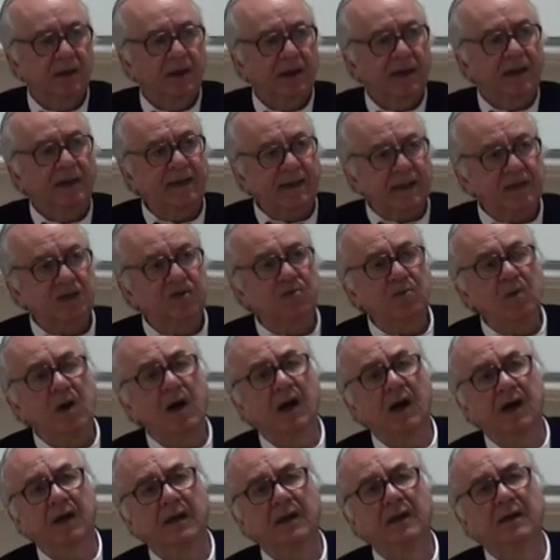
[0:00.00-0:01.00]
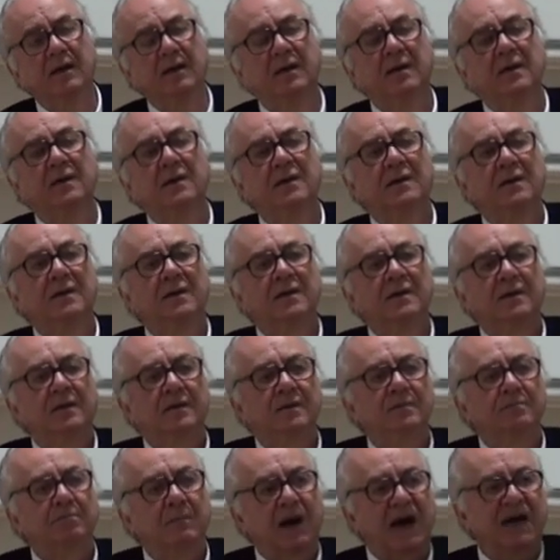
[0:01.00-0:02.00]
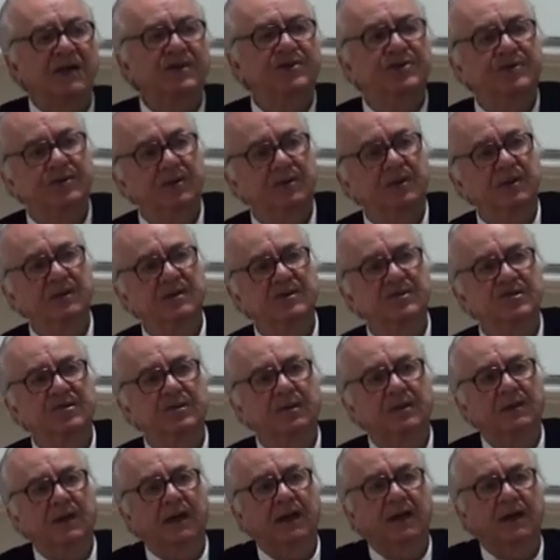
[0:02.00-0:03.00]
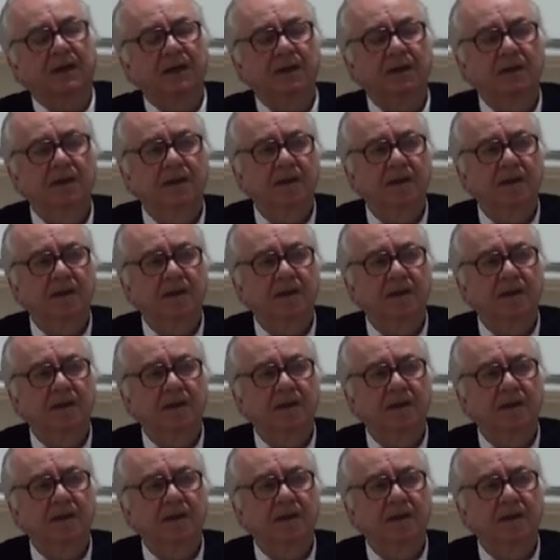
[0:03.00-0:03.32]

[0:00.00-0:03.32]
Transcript: And that's why my students today